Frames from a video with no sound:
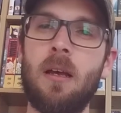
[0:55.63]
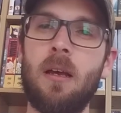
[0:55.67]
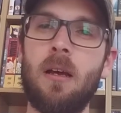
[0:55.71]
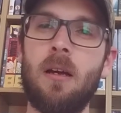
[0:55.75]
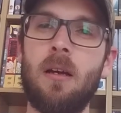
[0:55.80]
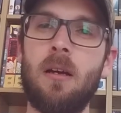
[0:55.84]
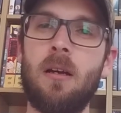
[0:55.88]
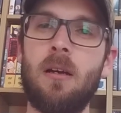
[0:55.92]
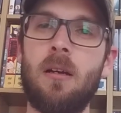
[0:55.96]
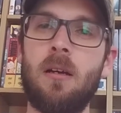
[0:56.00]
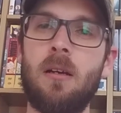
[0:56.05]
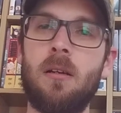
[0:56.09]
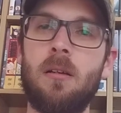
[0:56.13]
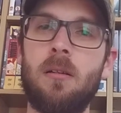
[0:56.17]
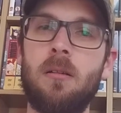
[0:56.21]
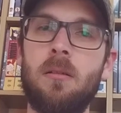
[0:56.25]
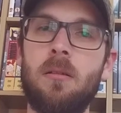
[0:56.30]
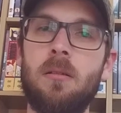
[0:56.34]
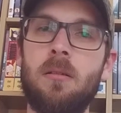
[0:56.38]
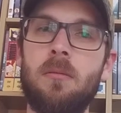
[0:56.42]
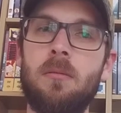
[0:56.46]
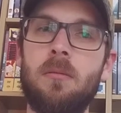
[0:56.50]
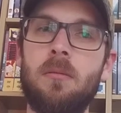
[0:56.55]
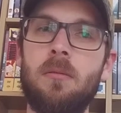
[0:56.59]

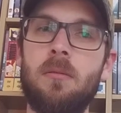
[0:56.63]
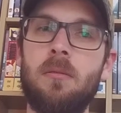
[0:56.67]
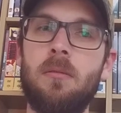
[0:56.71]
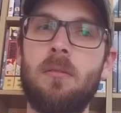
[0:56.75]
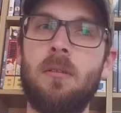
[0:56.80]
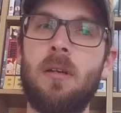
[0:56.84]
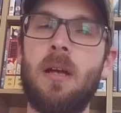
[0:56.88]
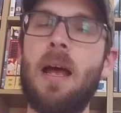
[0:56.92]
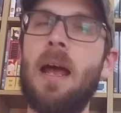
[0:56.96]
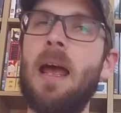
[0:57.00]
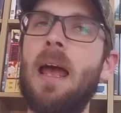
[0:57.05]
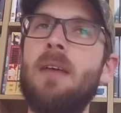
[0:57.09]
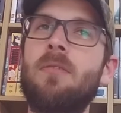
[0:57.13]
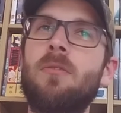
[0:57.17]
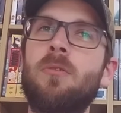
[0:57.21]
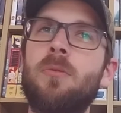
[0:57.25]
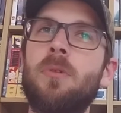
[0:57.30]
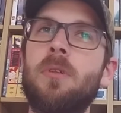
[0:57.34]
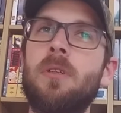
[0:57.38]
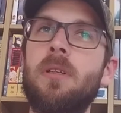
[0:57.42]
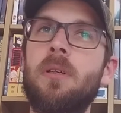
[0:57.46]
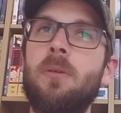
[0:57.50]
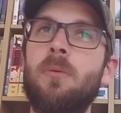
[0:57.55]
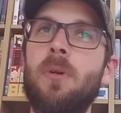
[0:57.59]
I haven't
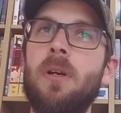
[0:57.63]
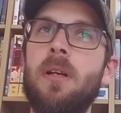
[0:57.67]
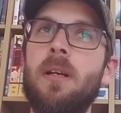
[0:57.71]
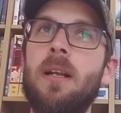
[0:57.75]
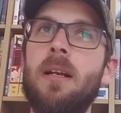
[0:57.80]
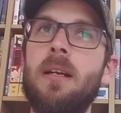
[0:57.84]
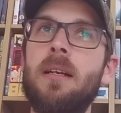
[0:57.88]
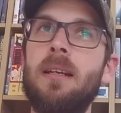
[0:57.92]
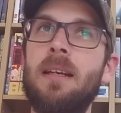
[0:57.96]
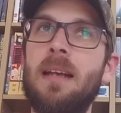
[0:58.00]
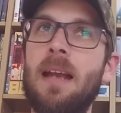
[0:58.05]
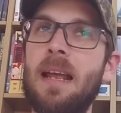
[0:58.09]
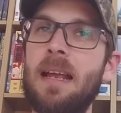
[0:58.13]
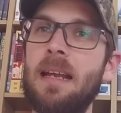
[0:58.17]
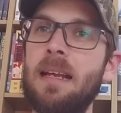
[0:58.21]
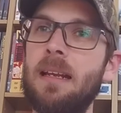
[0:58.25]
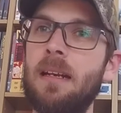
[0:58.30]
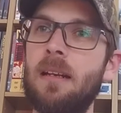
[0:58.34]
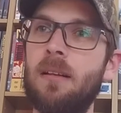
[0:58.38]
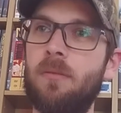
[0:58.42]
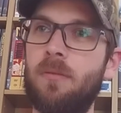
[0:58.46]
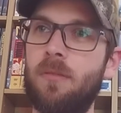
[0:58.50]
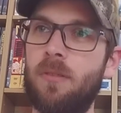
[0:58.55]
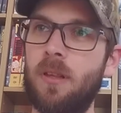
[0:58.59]
really read any
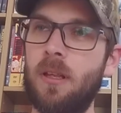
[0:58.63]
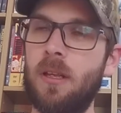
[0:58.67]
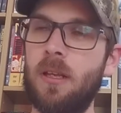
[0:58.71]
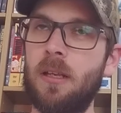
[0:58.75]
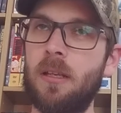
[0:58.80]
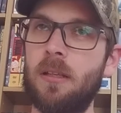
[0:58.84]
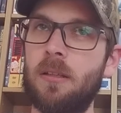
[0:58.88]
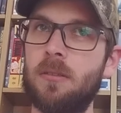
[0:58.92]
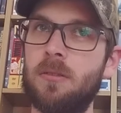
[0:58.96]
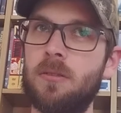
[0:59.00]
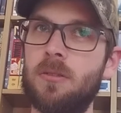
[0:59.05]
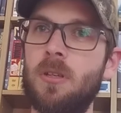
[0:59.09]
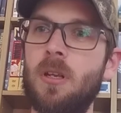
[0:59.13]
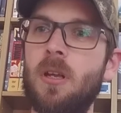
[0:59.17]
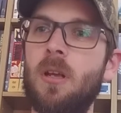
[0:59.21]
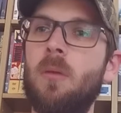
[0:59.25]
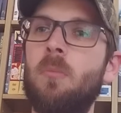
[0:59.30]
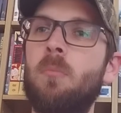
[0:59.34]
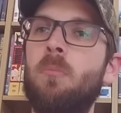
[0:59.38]
negative things,